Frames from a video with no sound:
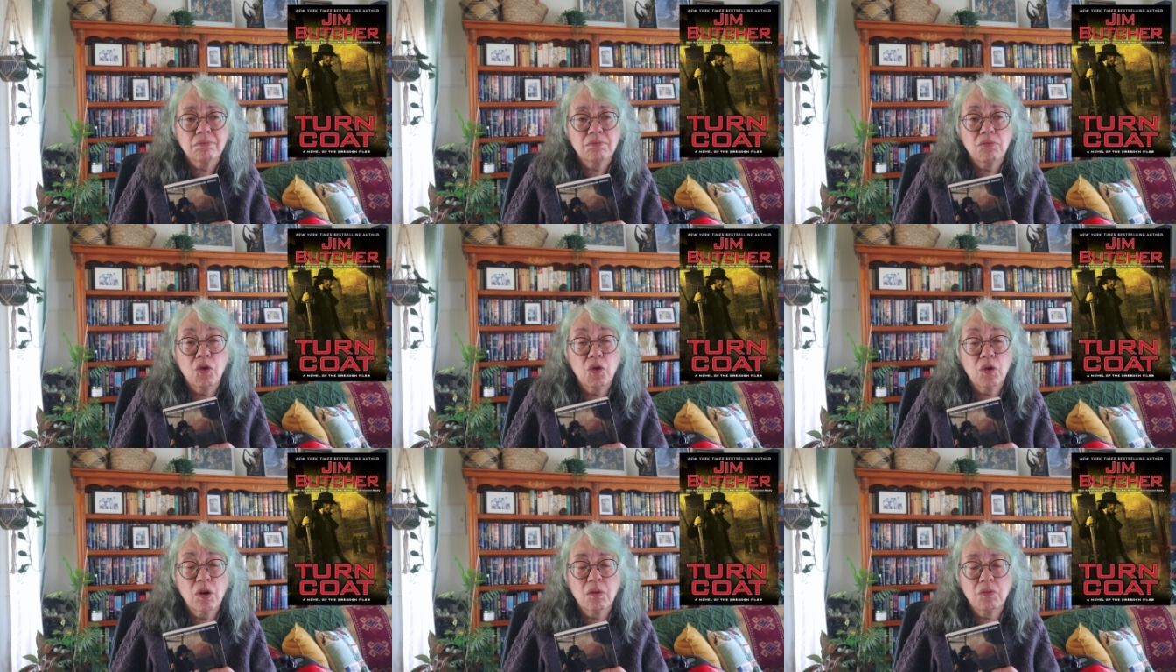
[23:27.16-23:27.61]

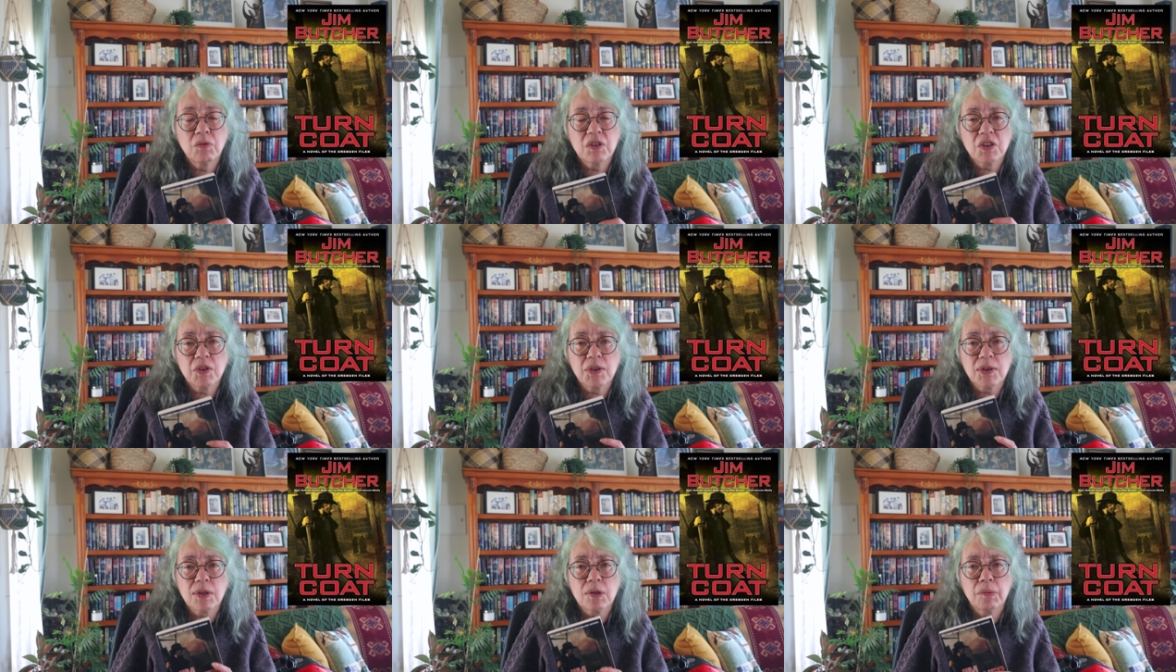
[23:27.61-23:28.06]
Morgan
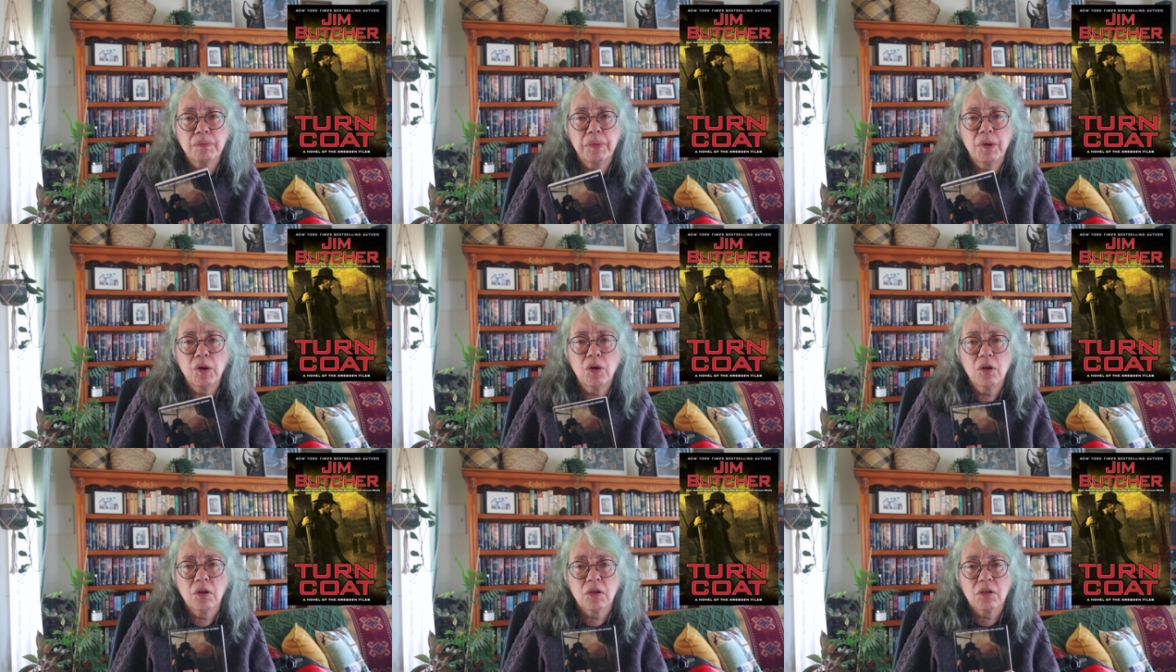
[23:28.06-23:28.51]
was just a
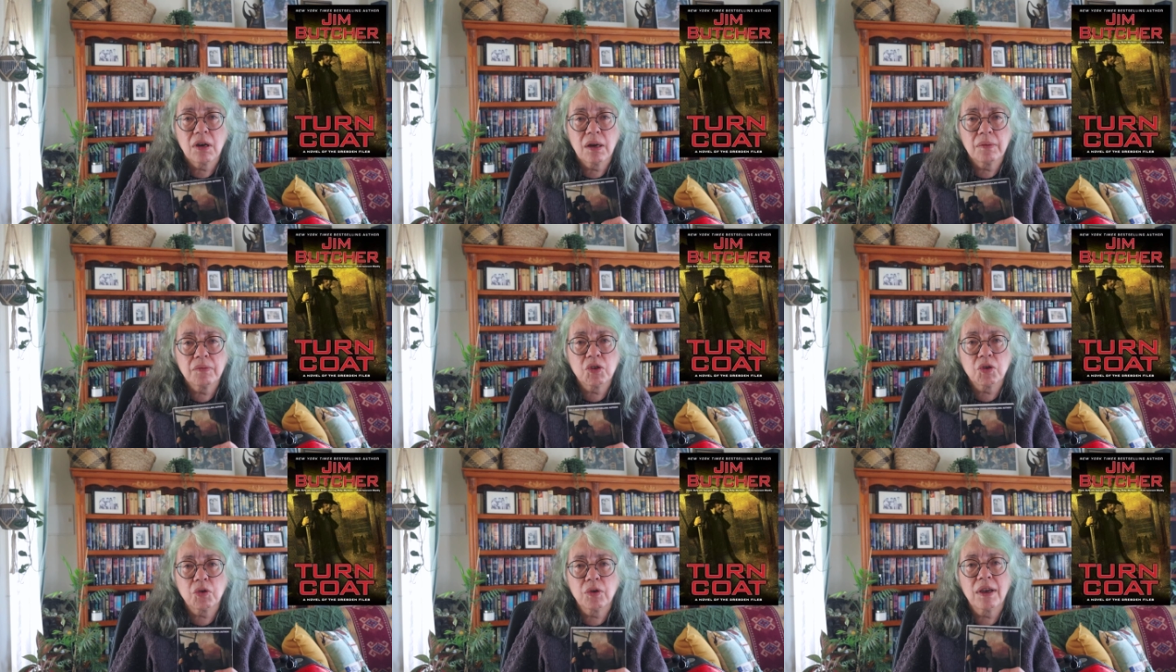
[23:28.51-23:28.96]
pawn.
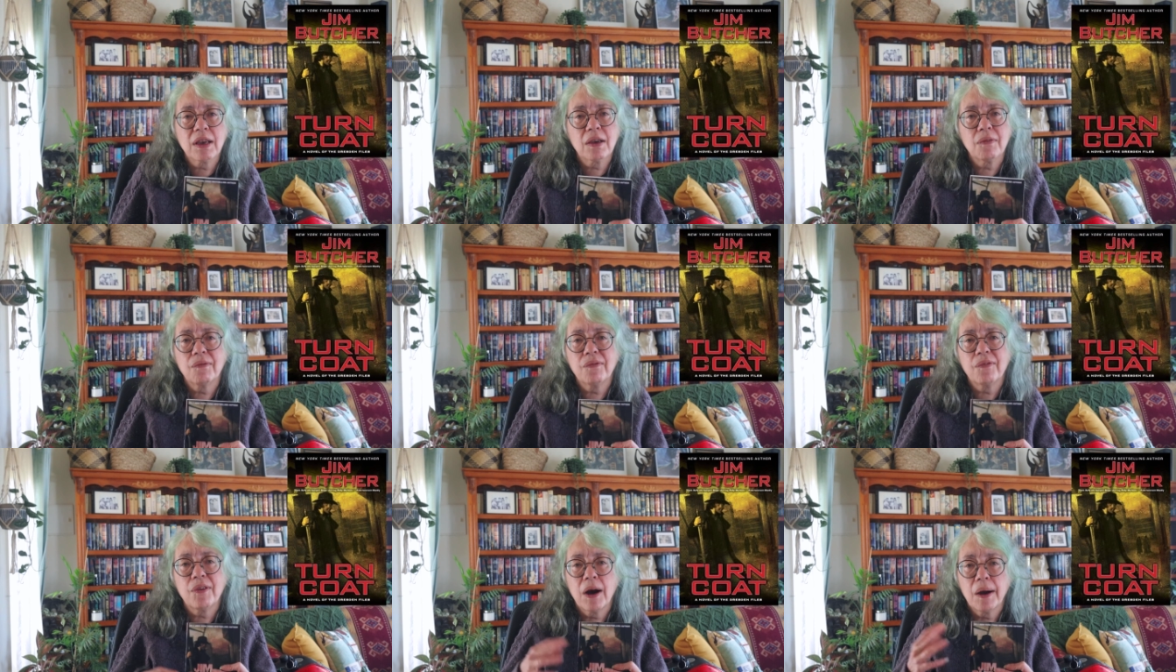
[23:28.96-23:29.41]
I'm sure he
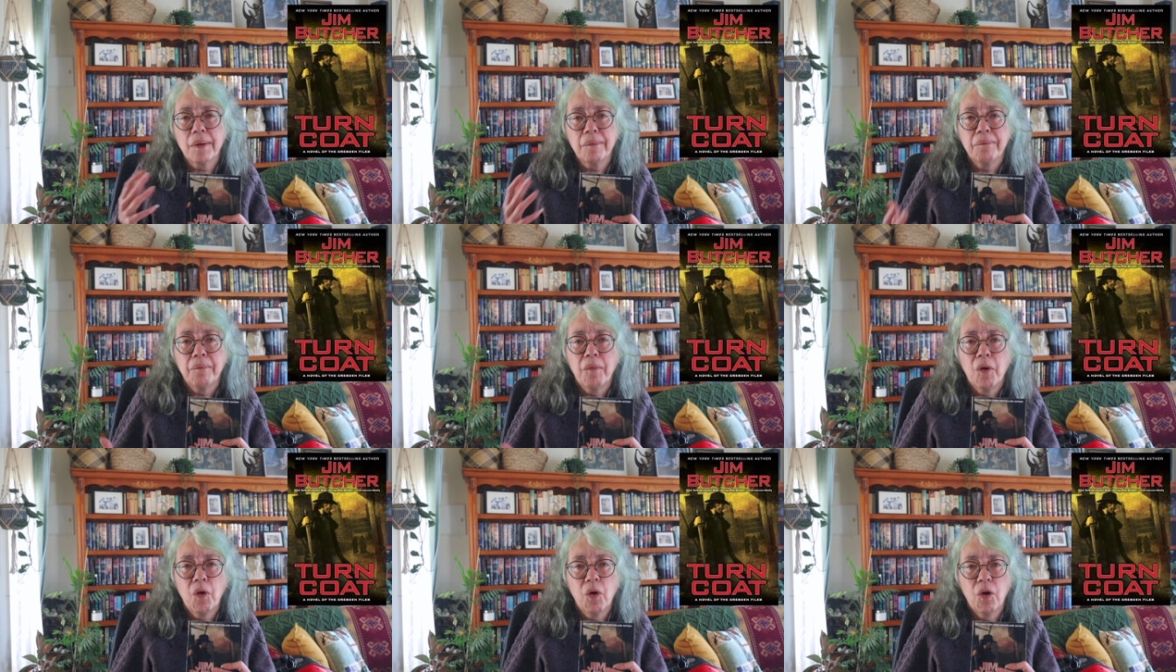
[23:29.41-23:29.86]
can
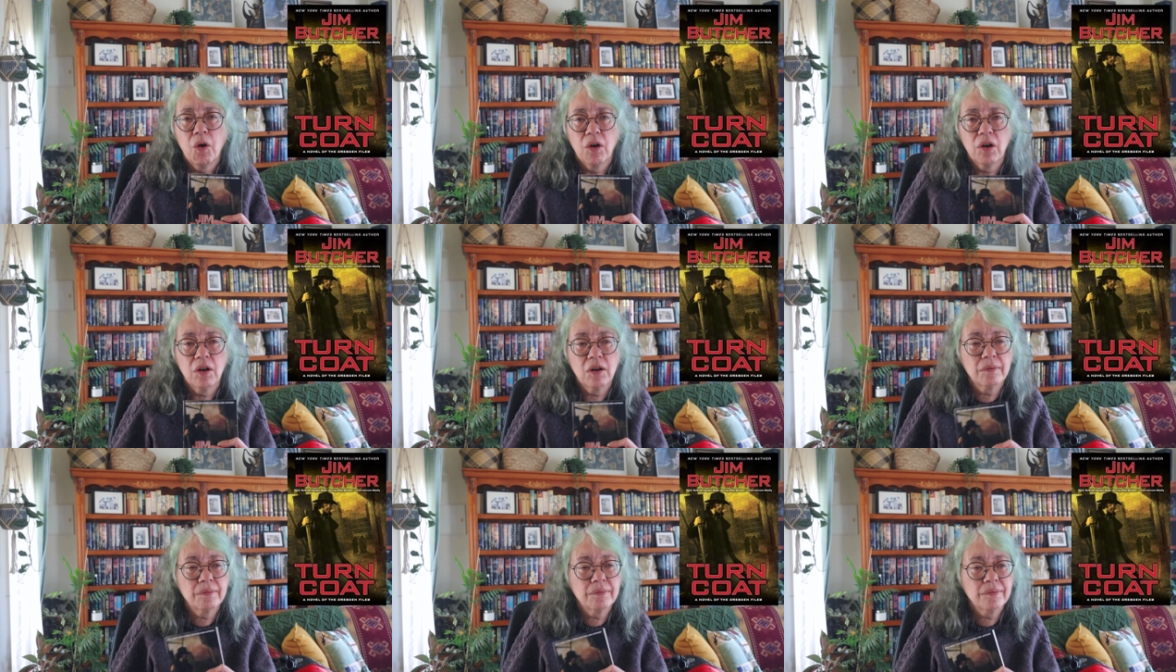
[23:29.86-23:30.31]
find
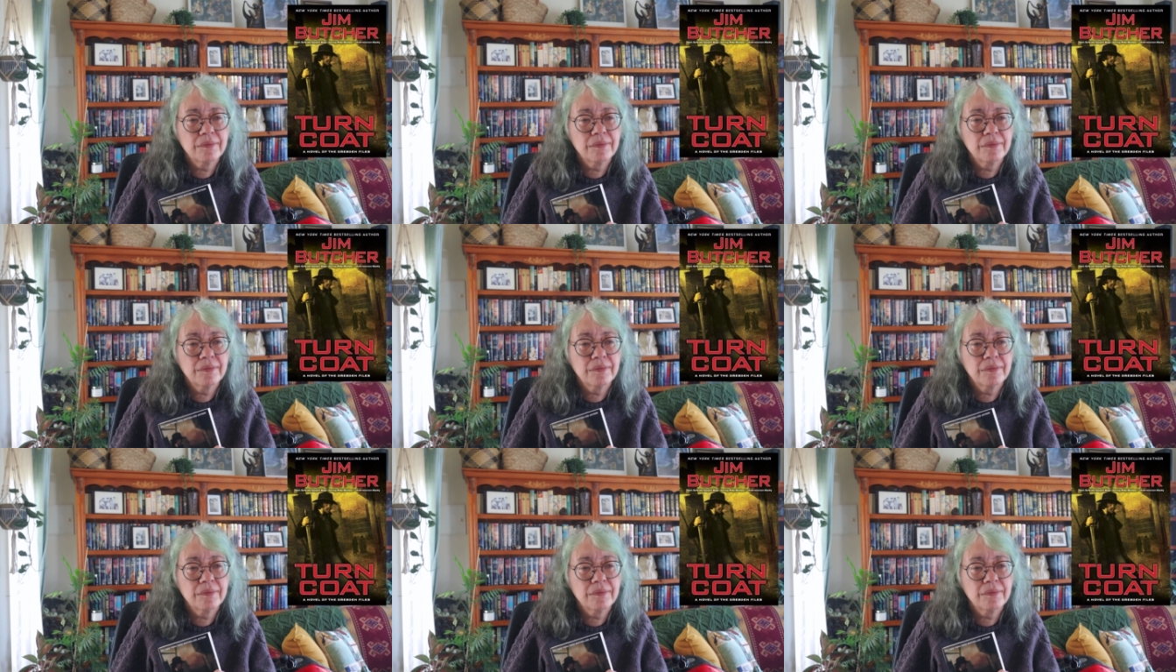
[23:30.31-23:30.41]
more.